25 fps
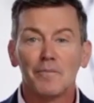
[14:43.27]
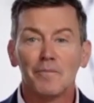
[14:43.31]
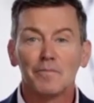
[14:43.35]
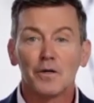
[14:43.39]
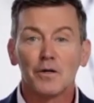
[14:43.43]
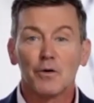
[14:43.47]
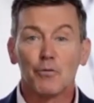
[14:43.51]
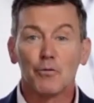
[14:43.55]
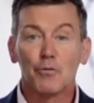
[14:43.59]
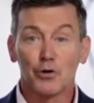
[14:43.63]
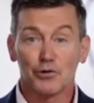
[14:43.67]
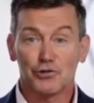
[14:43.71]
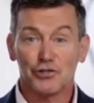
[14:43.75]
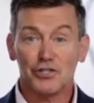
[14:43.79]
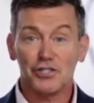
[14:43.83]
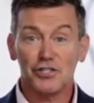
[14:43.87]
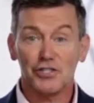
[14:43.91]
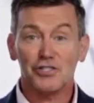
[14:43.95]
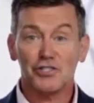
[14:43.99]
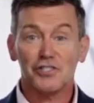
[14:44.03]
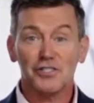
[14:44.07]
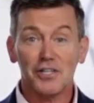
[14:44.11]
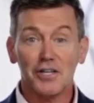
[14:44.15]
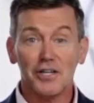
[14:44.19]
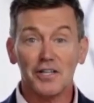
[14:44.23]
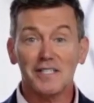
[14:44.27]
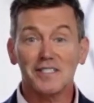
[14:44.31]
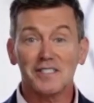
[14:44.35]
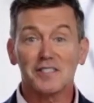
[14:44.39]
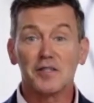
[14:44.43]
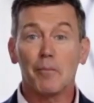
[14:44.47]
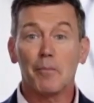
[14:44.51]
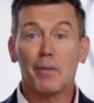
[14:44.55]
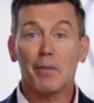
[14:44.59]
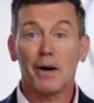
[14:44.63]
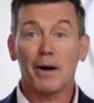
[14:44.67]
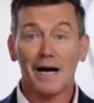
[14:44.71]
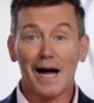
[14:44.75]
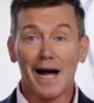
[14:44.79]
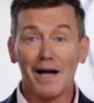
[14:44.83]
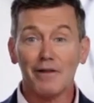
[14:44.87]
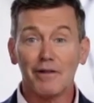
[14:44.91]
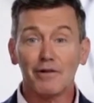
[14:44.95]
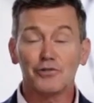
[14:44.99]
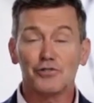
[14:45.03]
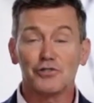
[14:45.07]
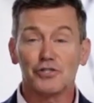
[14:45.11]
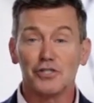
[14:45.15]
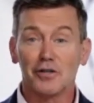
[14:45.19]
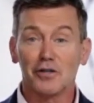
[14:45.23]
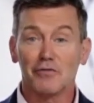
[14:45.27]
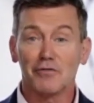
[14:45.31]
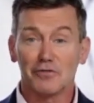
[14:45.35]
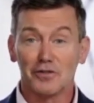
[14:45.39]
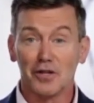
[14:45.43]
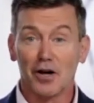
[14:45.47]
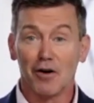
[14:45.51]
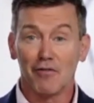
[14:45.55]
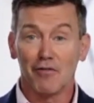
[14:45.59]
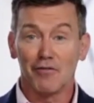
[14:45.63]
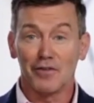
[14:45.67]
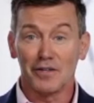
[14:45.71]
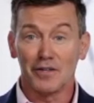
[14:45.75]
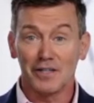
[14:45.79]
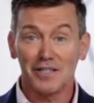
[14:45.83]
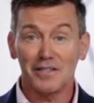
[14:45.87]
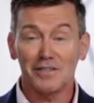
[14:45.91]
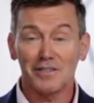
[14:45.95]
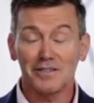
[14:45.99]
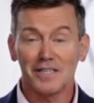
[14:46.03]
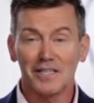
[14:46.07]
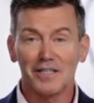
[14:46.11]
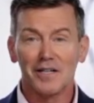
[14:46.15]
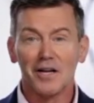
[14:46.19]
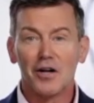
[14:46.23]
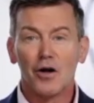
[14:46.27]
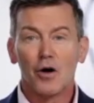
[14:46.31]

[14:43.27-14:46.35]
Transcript: where she studies the biology of love and literally